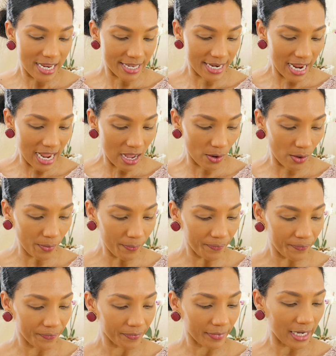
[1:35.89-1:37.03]
Now,
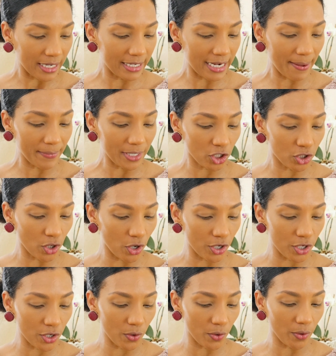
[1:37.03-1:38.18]
let me show
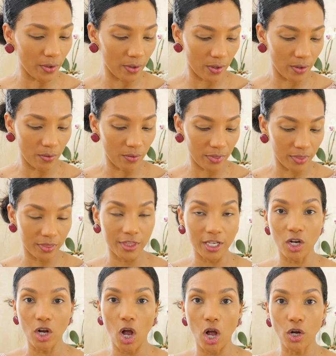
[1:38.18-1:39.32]
you the
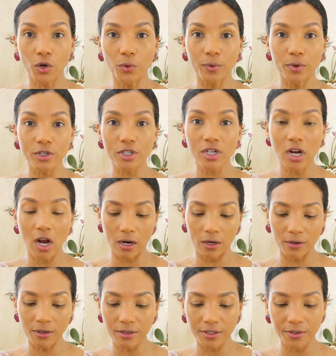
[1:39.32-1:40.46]
Coco Rouge
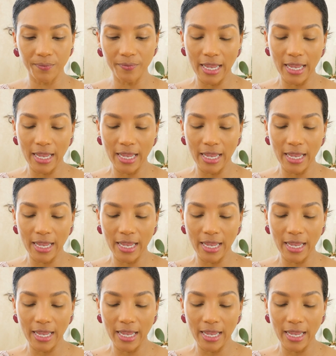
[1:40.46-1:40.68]
colors.